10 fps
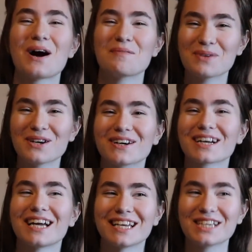a book
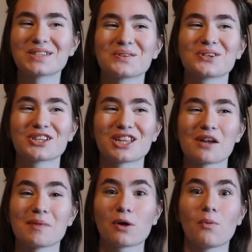in each order that I'm like,